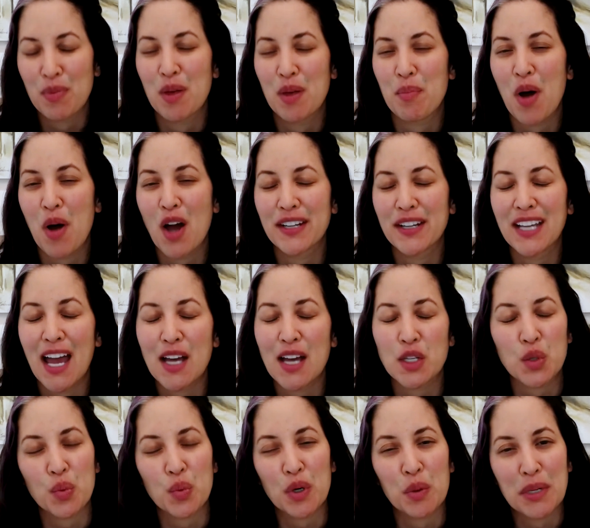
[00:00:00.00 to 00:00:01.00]
the podcast
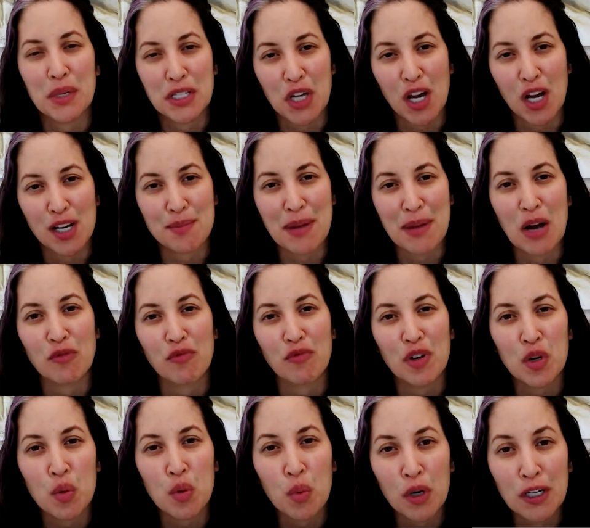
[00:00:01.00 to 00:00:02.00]
where we talk about
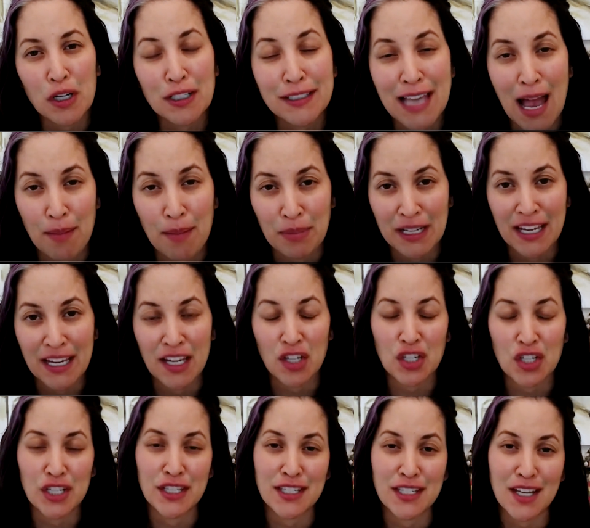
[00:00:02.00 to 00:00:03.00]
real-world
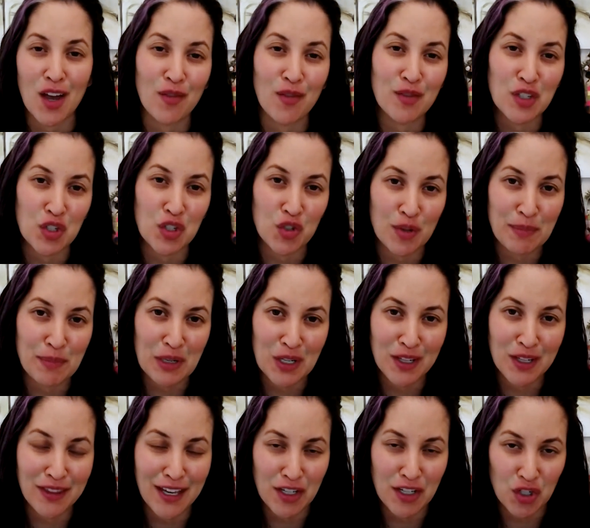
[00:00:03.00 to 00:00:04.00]
applications of distributed
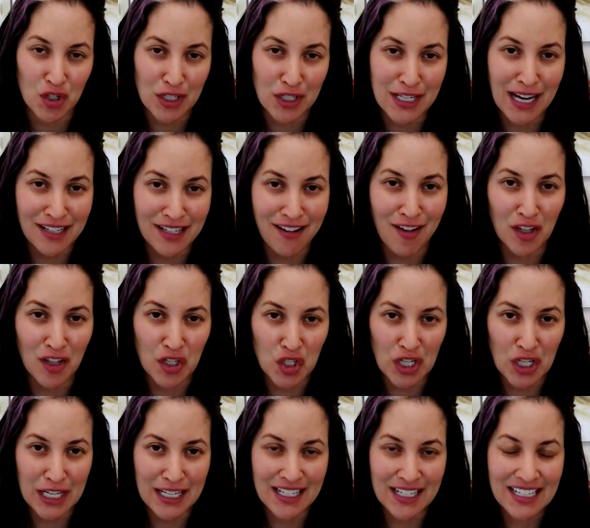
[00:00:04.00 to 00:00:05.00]
ledger
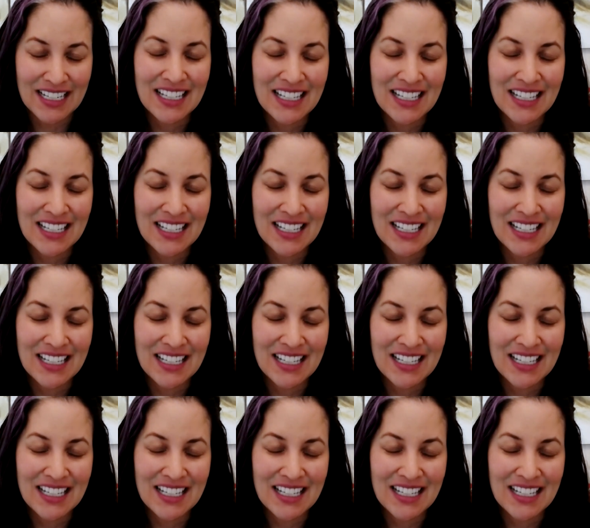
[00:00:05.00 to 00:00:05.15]
technology.